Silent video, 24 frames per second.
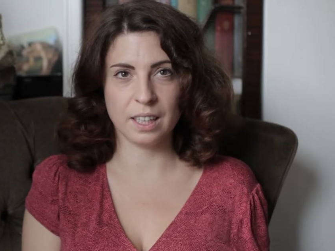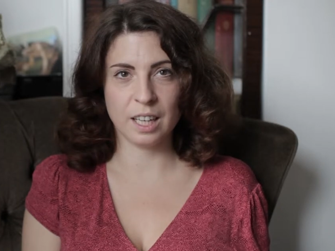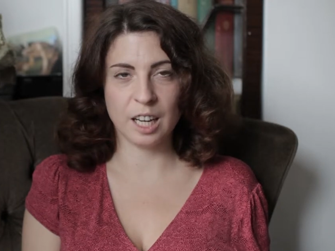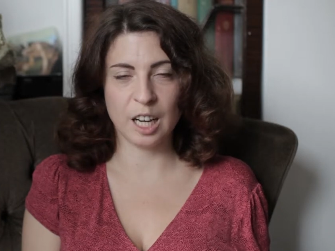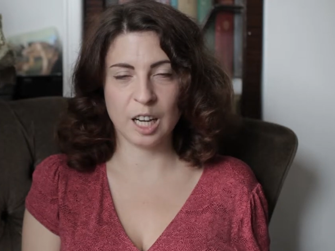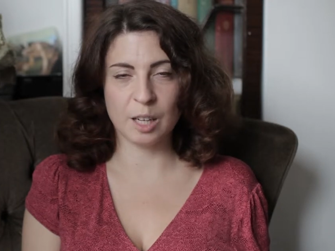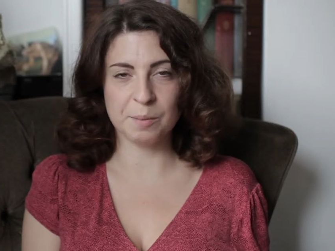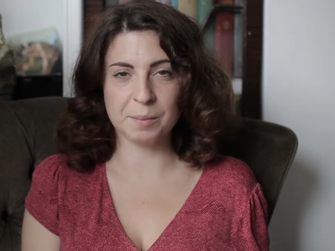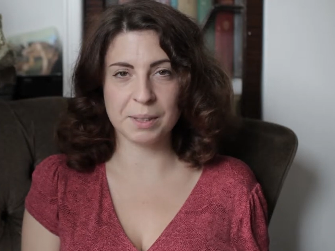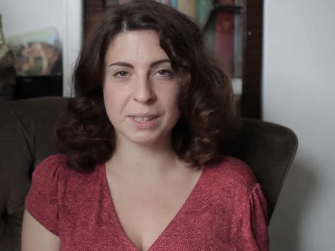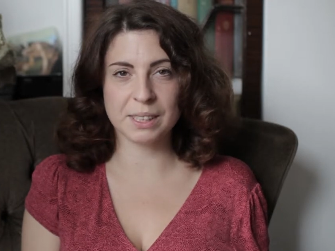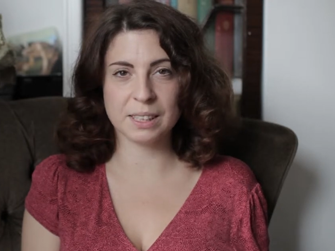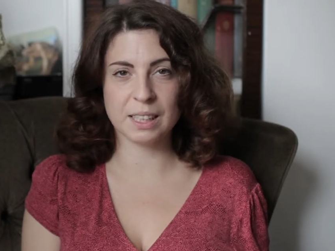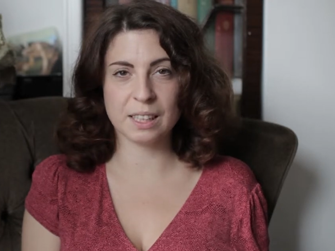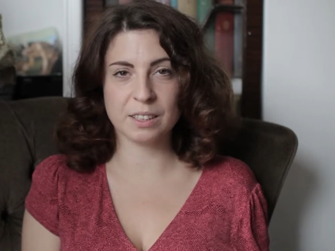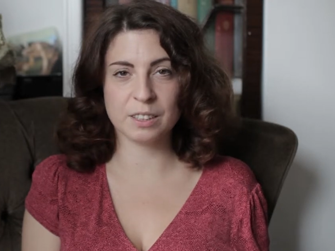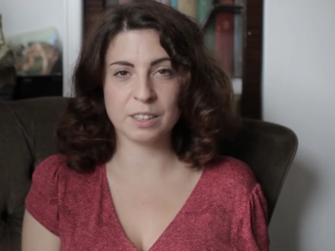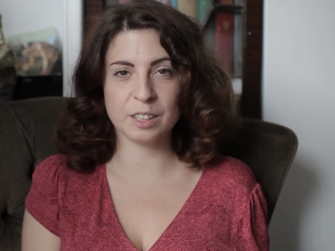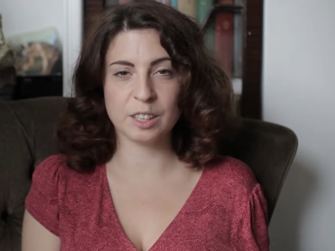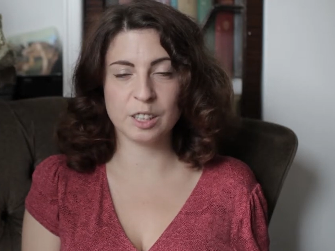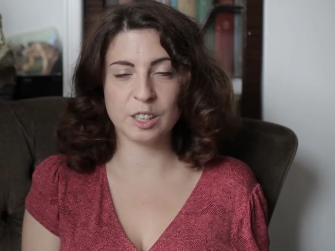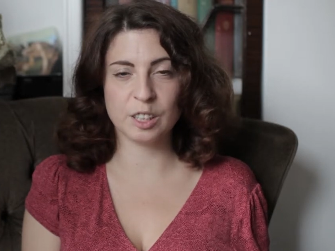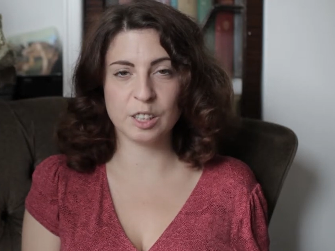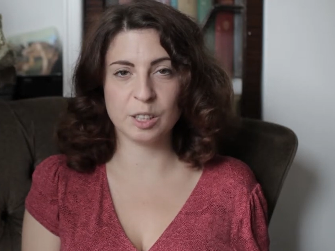I'm
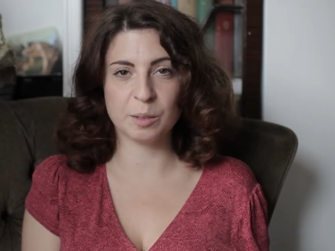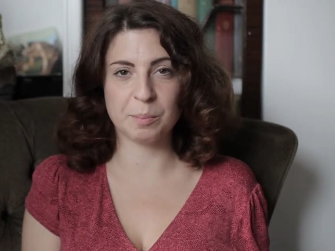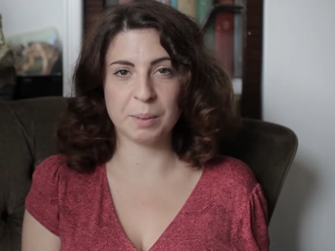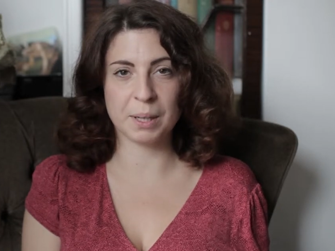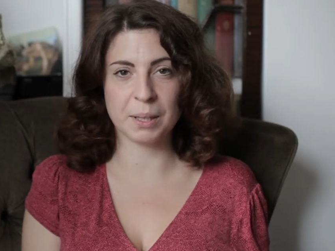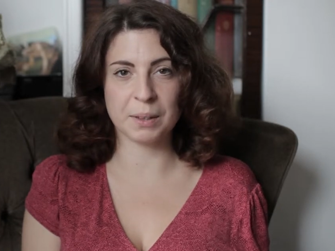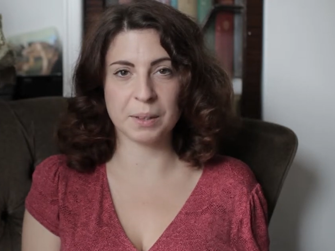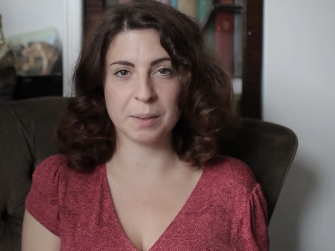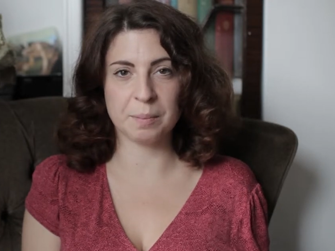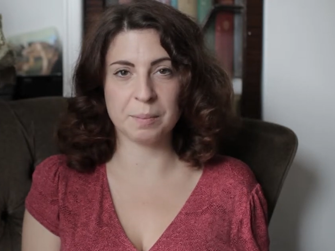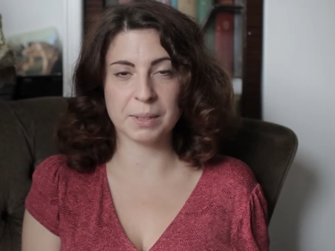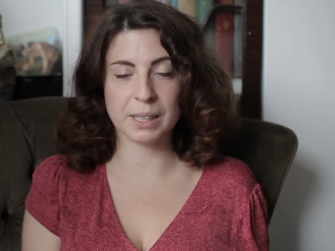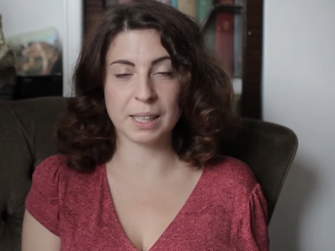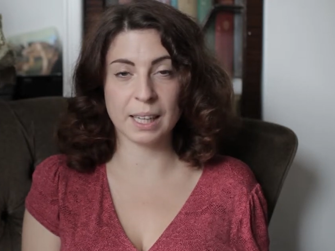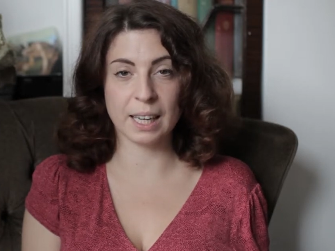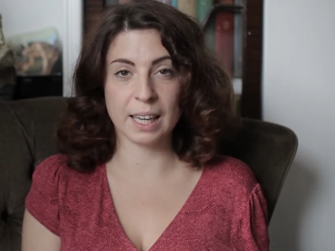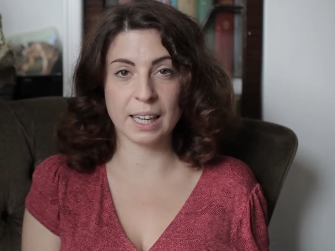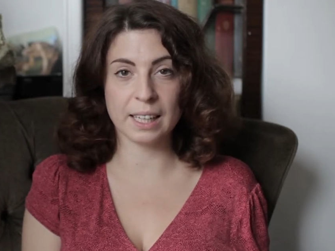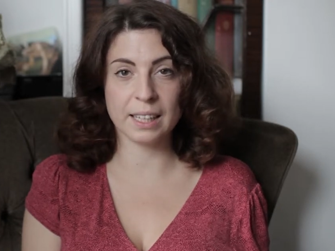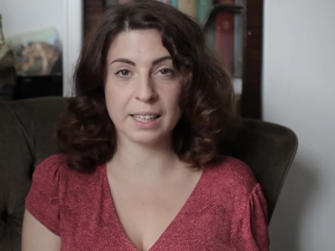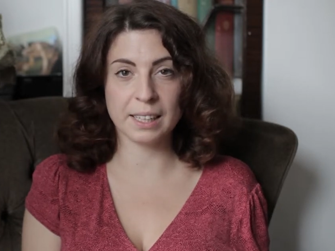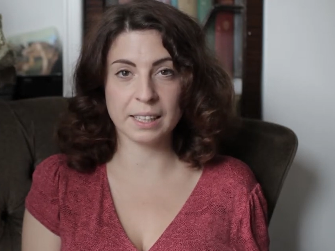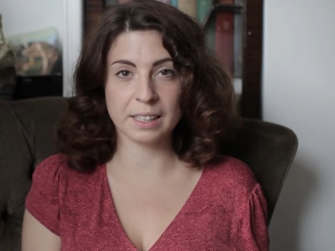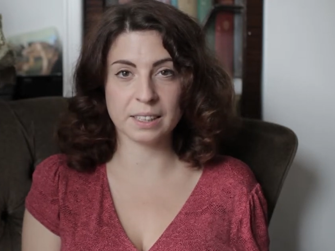excited about the
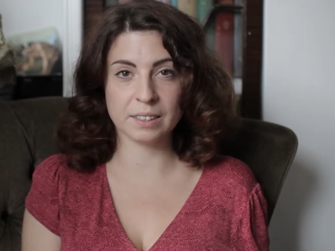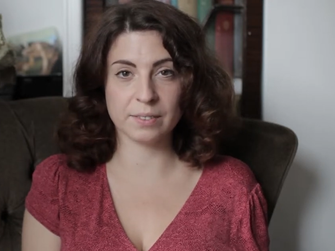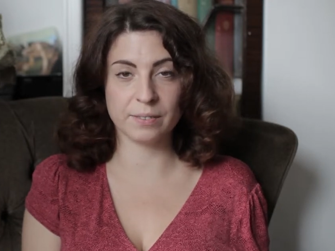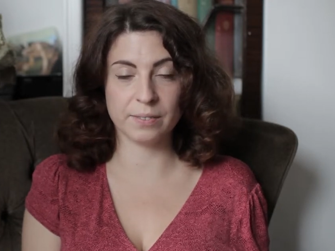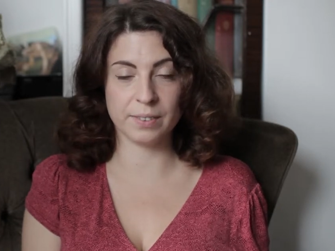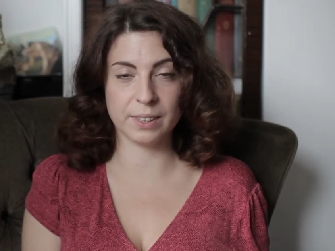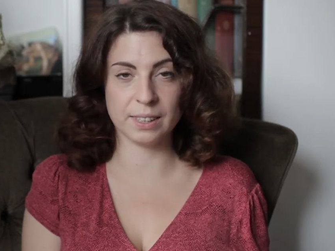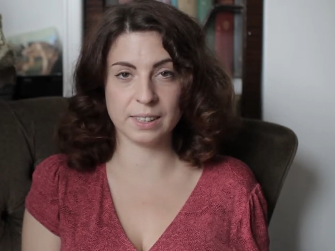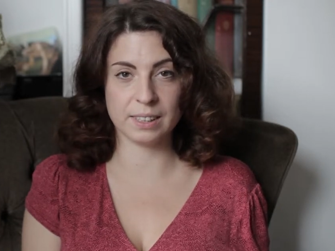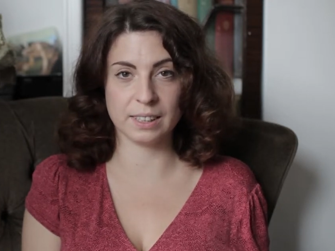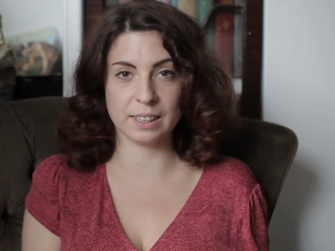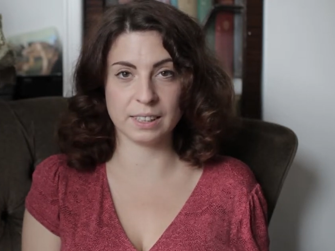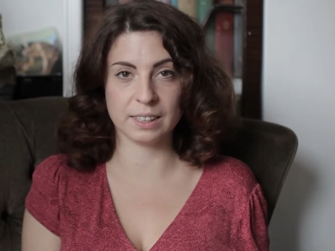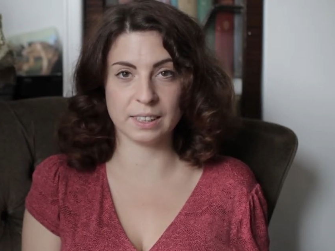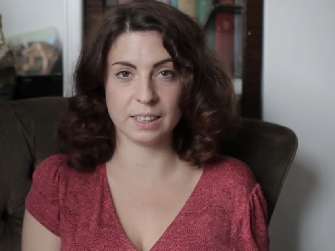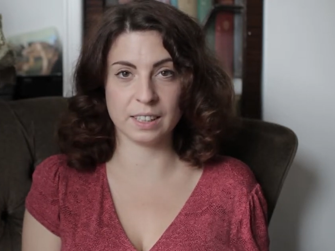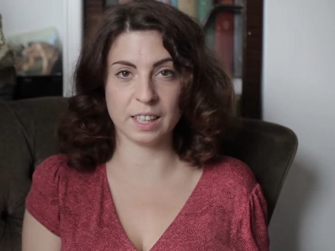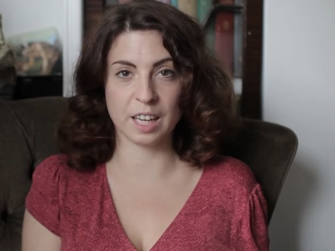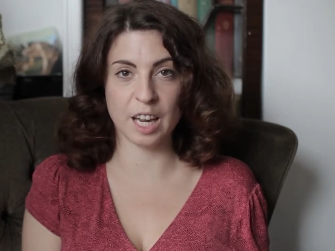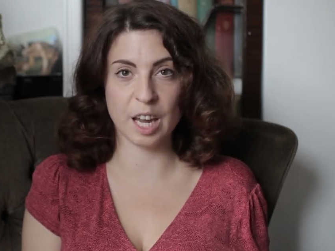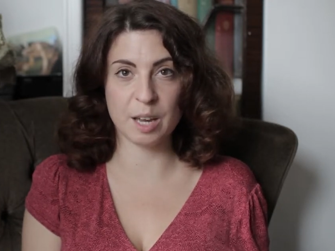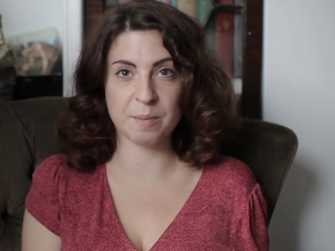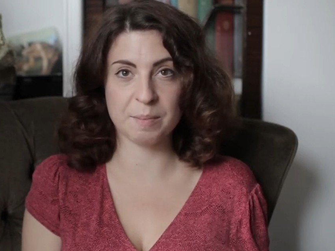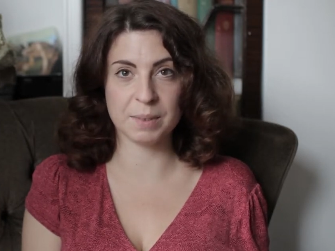mechanics, physics, and
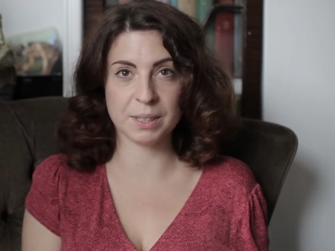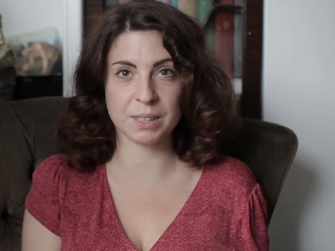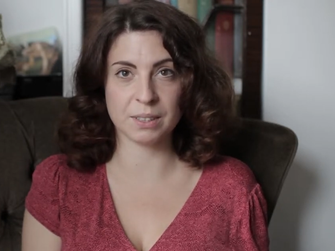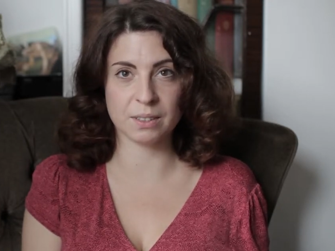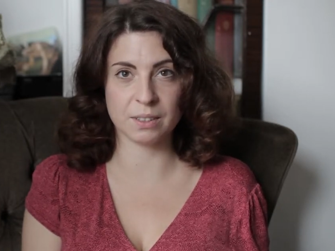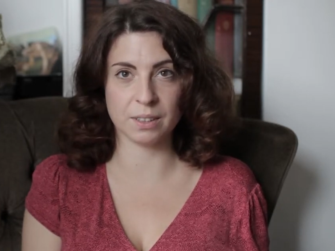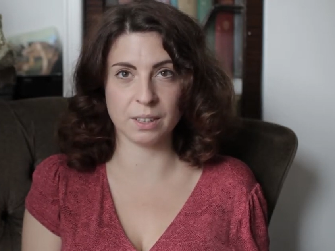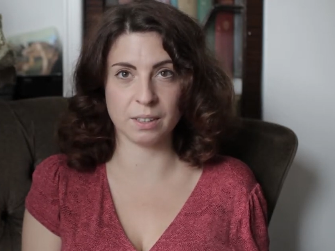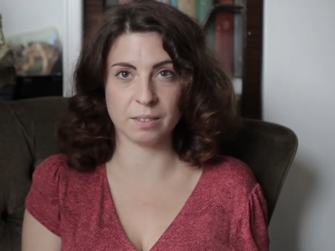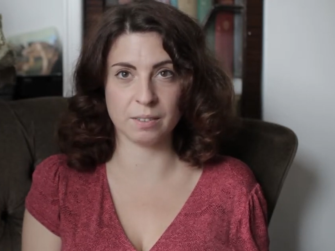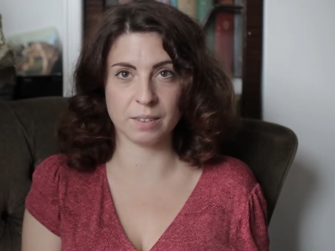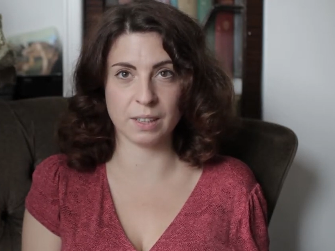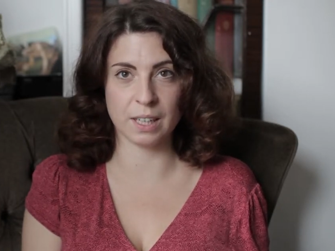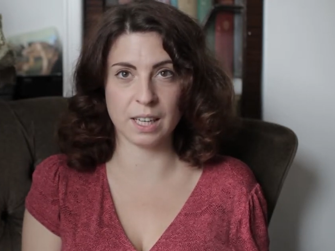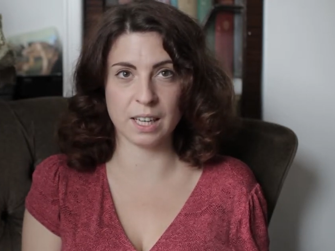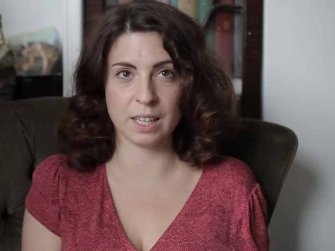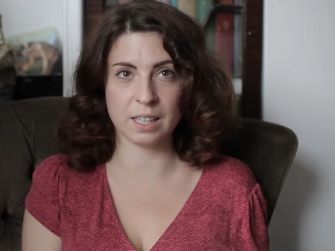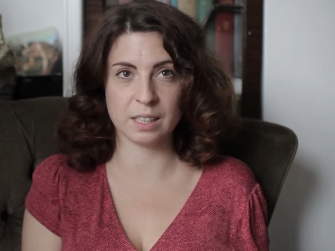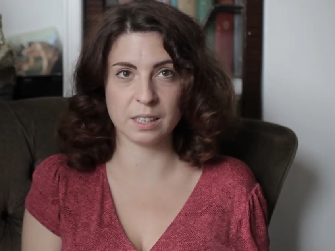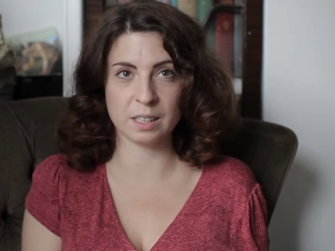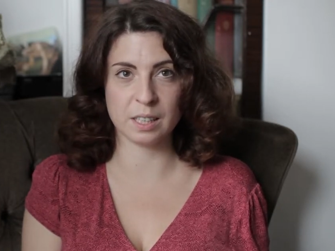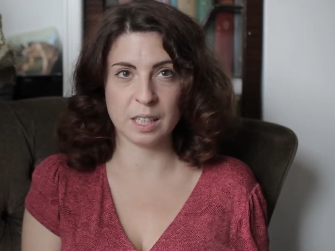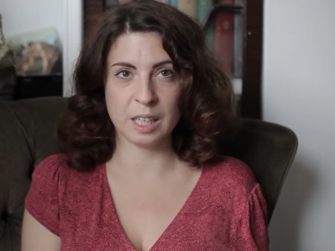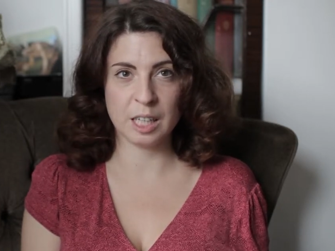chemistry of
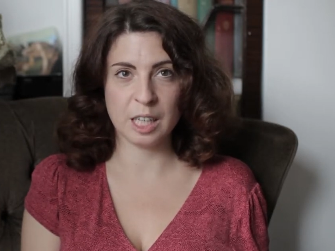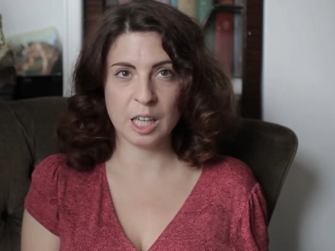glass,